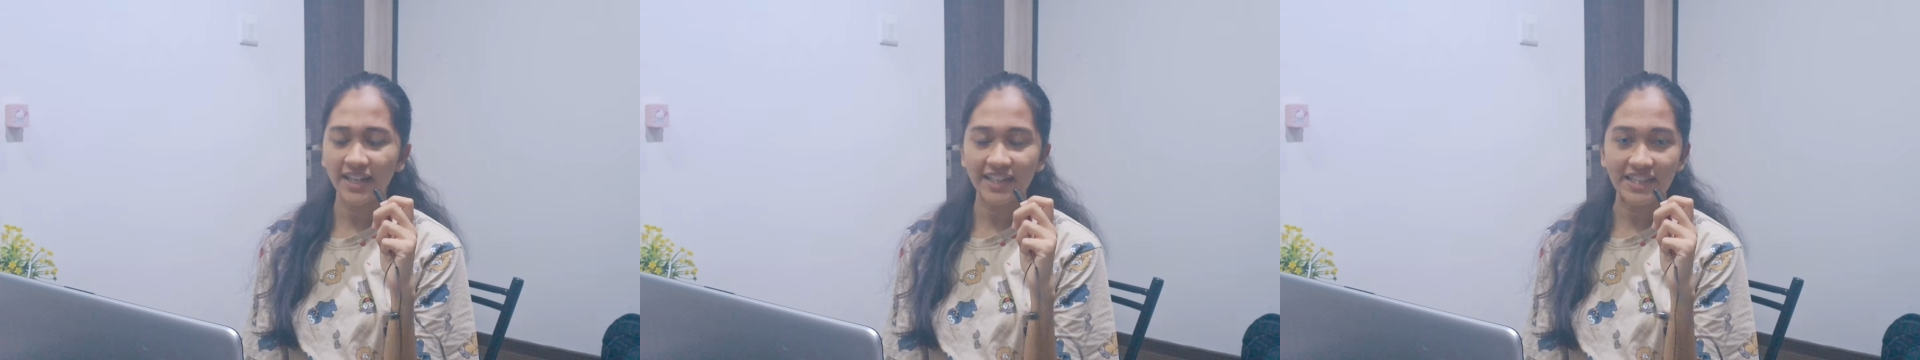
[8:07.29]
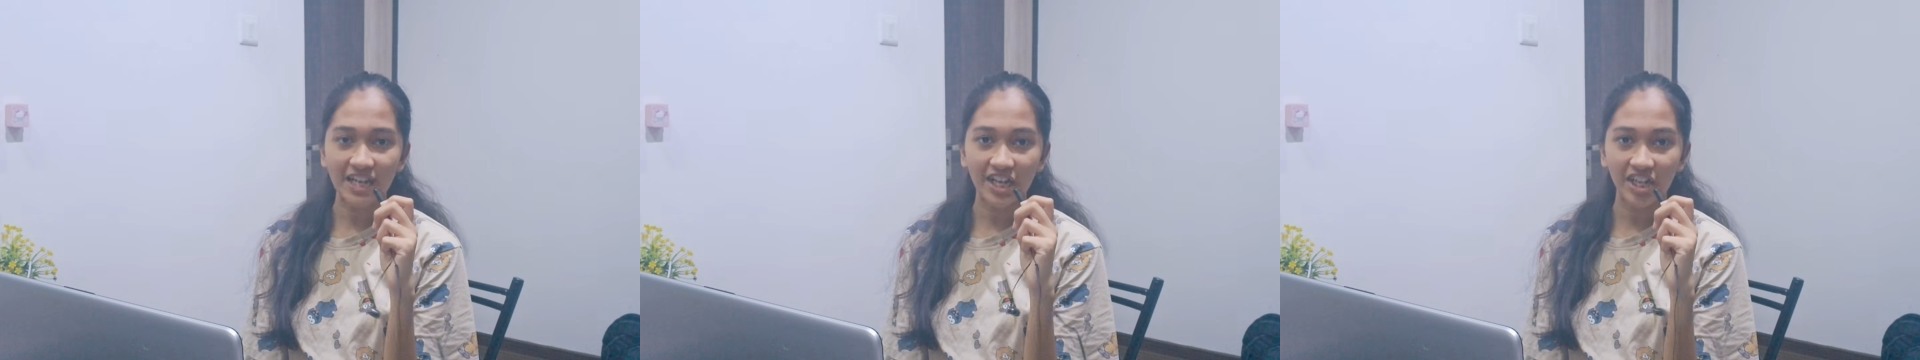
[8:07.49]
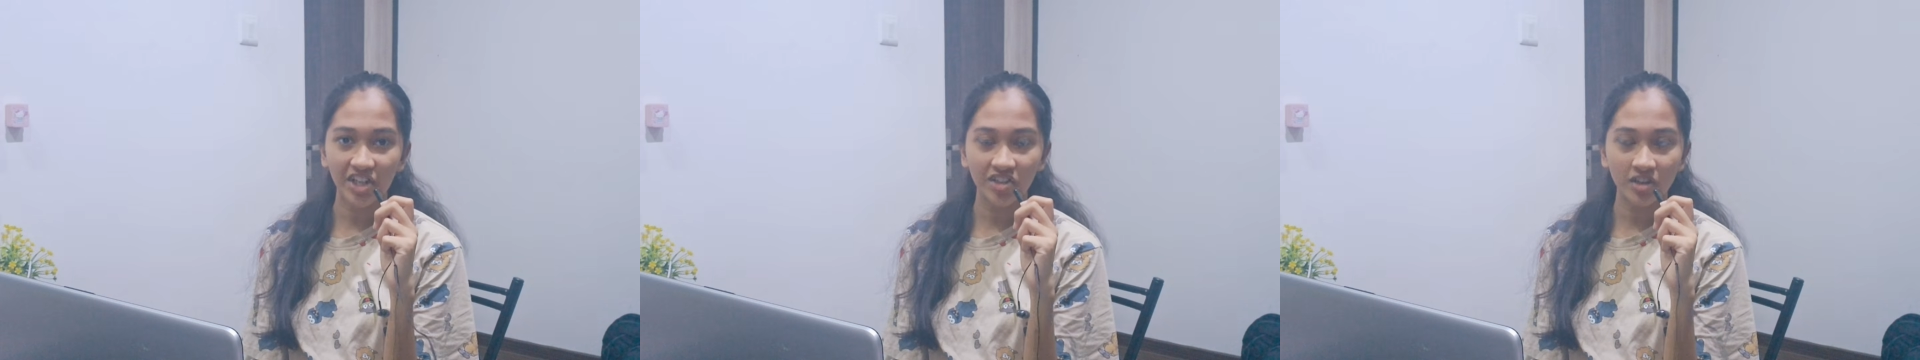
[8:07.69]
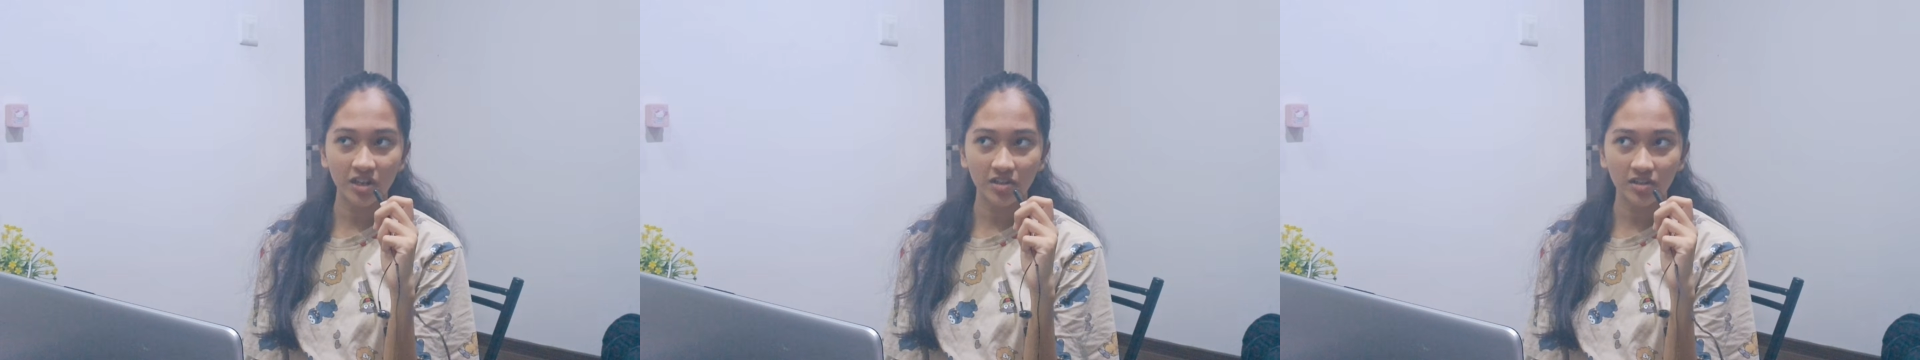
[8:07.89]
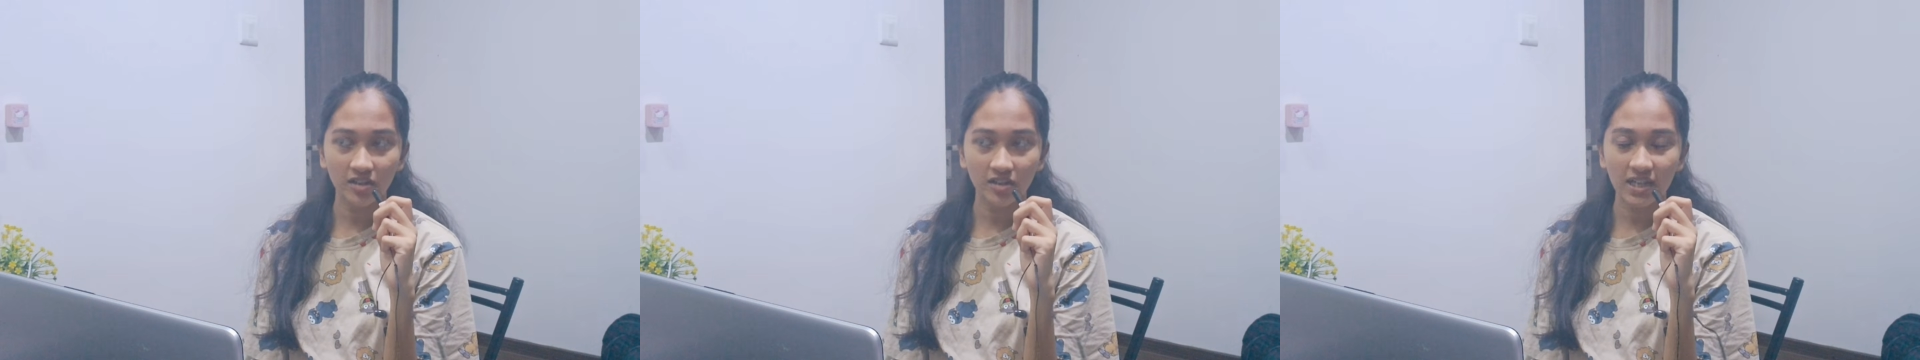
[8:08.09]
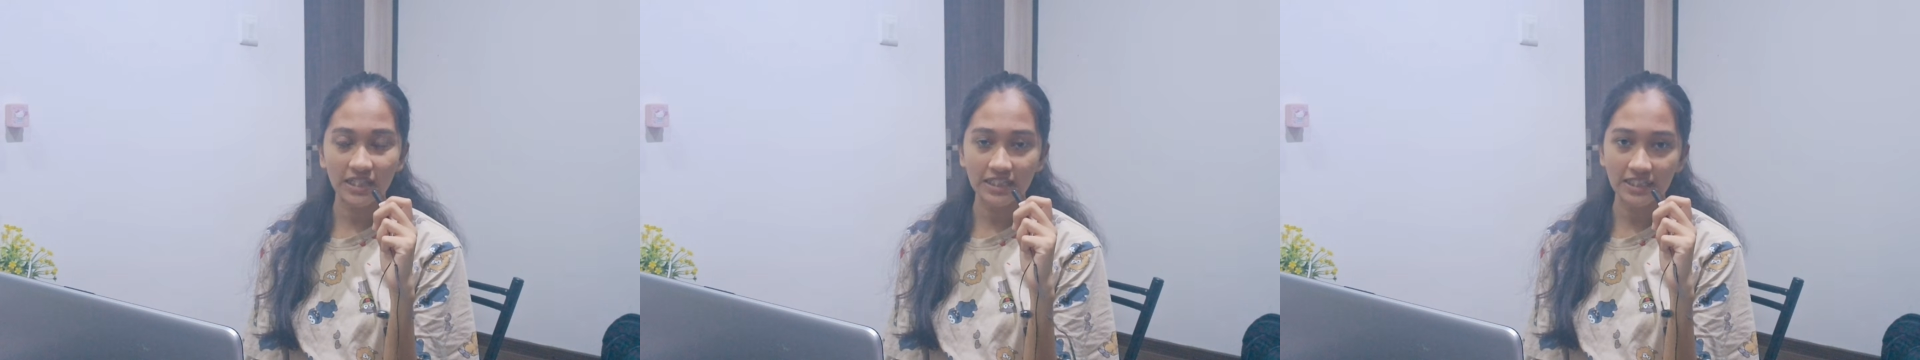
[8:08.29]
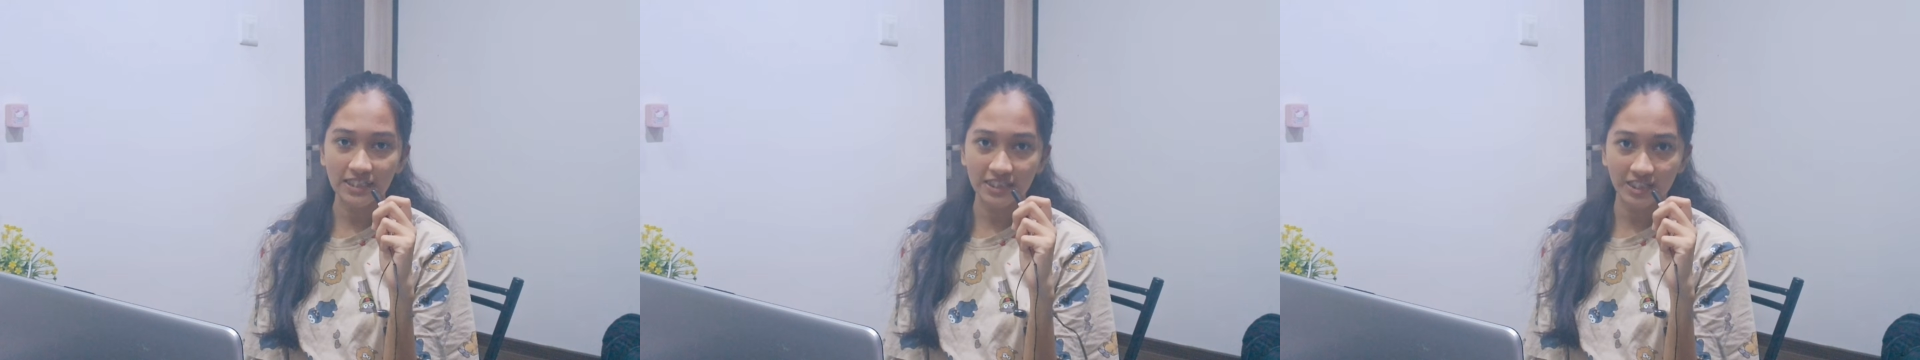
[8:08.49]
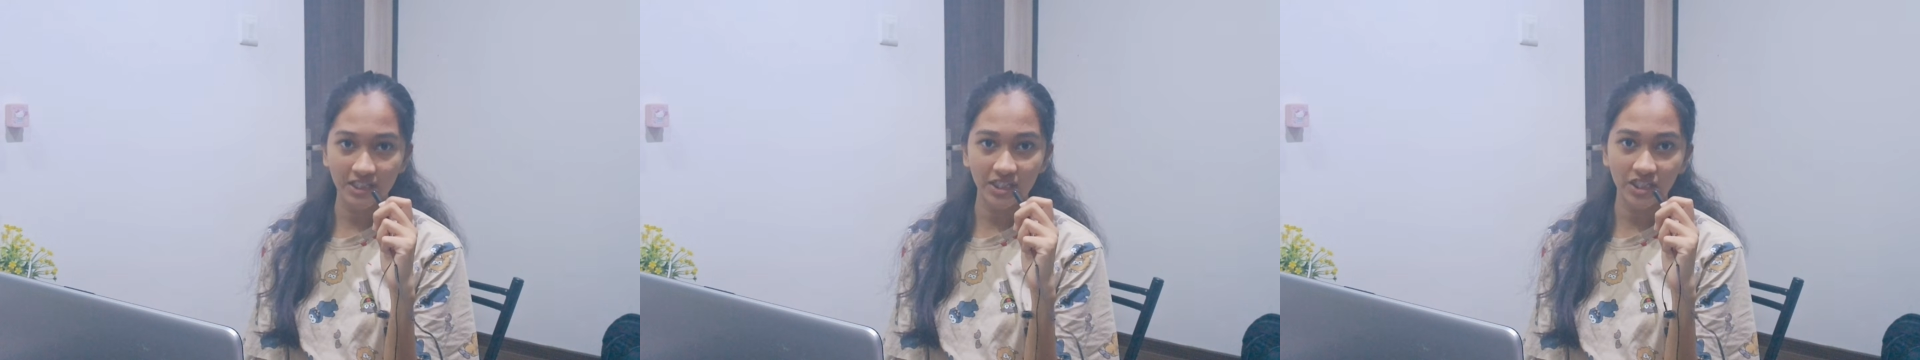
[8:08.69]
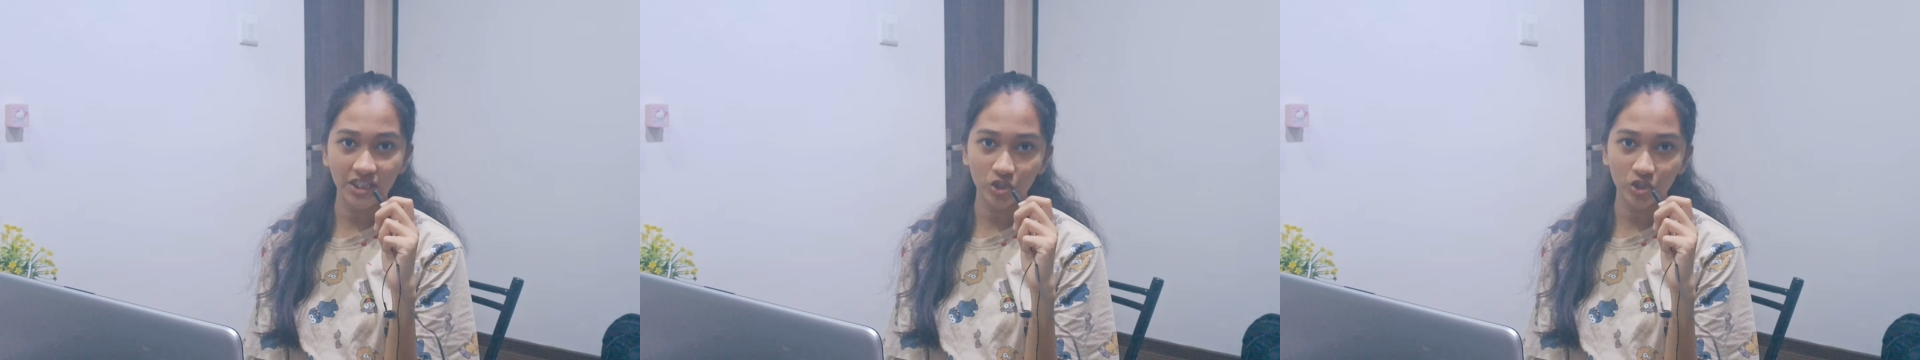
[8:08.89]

960